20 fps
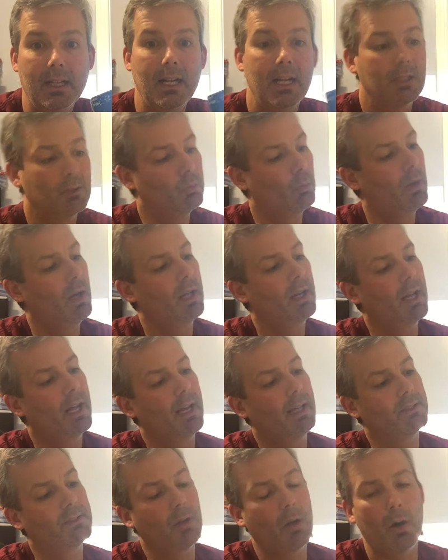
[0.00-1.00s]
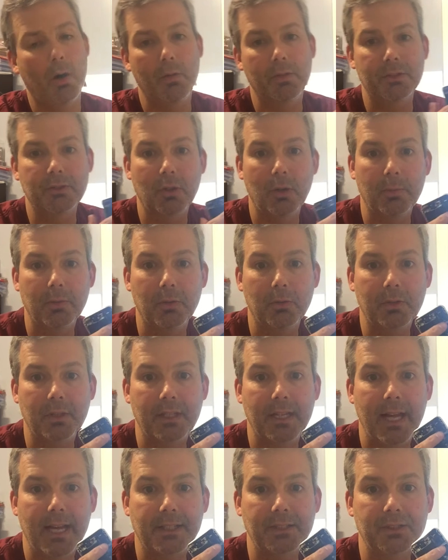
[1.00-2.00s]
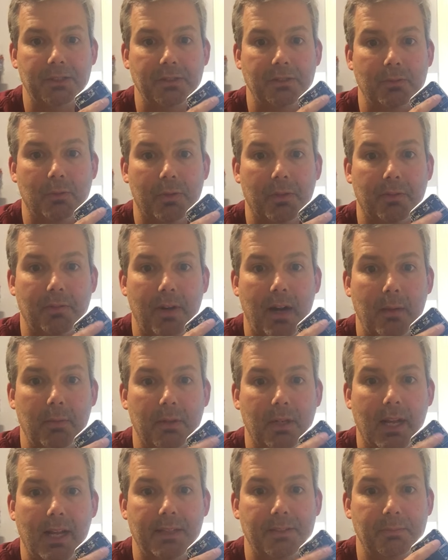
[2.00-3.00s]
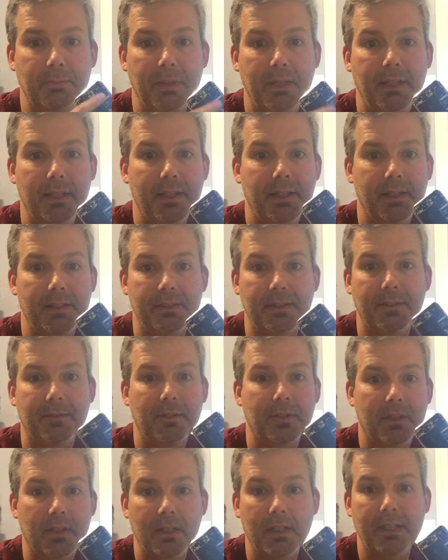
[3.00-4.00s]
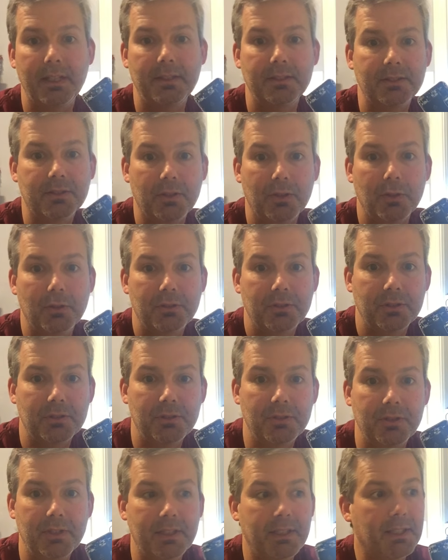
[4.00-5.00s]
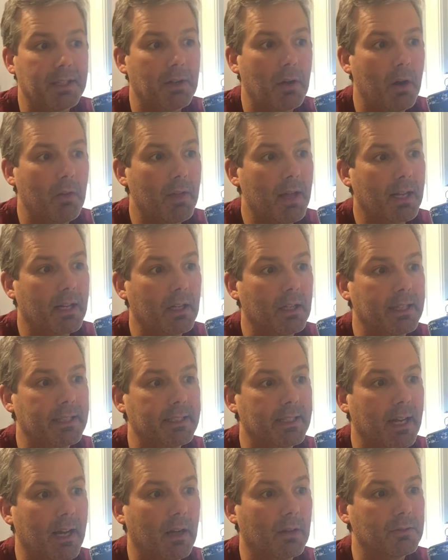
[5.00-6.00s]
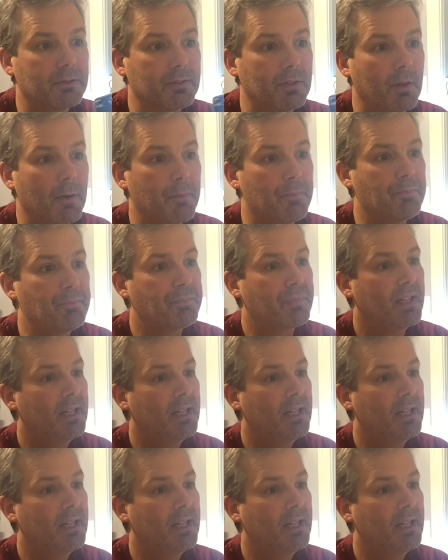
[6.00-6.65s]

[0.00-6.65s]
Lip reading: as well as all the terminal connections with a fiberglass pen and different cleaning solutions. You need to get all that cleaned out. So